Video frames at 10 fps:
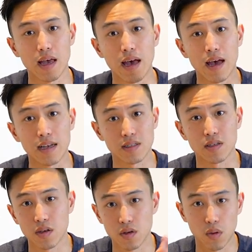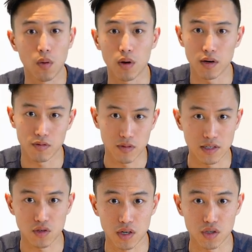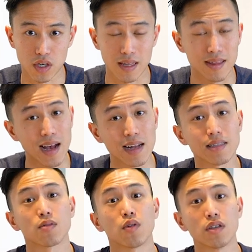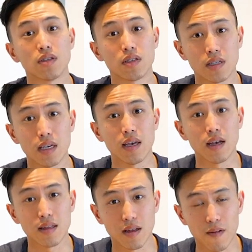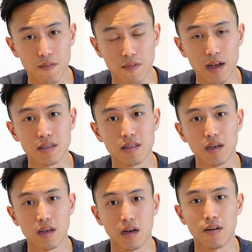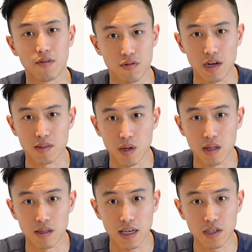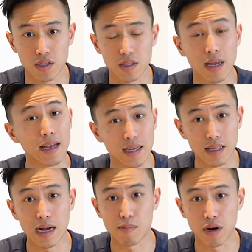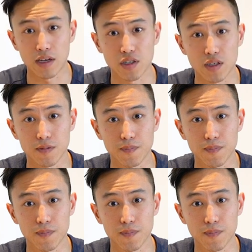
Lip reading: as your restaurant chain. That's when you see the effect of cross-pollination and collaboration.